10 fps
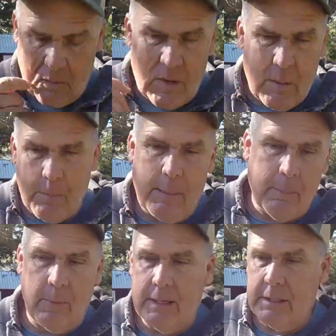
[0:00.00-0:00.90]
Winter
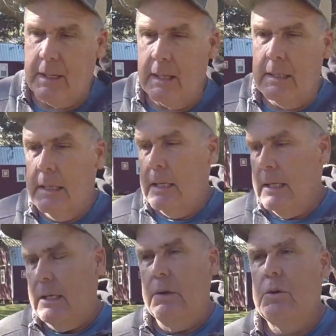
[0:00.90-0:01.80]
preparation.
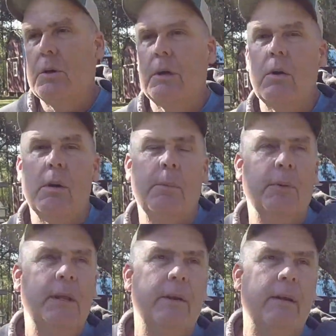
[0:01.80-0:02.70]
You can go up on
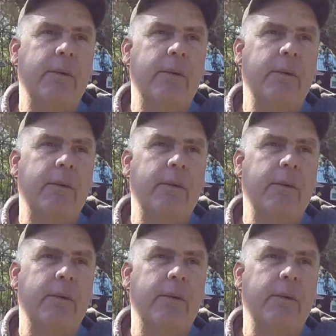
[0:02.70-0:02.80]
the internet